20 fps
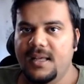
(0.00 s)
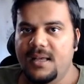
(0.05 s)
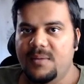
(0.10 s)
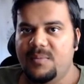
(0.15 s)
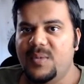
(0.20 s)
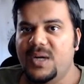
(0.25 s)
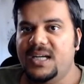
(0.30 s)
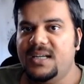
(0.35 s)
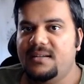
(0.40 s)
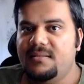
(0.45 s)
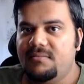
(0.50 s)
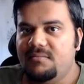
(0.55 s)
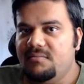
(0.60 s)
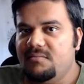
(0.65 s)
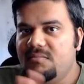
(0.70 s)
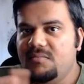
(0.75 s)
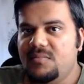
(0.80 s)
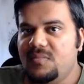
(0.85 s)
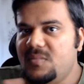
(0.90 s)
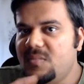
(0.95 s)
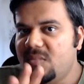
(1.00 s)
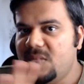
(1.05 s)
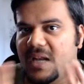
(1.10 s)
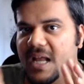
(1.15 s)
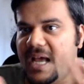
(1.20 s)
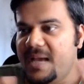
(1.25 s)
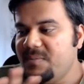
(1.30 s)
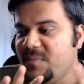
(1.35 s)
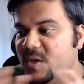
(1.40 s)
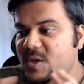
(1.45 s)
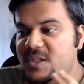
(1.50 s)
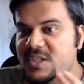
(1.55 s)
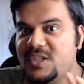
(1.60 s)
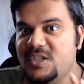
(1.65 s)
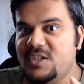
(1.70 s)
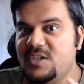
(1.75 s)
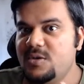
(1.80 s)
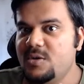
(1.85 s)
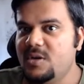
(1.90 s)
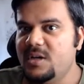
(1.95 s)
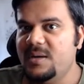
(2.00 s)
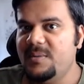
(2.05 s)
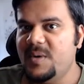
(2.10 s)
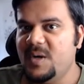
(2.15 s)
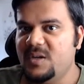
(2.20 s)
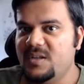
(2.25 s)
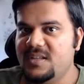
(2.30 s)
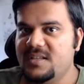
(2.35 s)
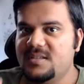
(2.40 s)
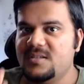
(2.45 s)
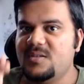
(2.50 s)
But I'm not sure about this.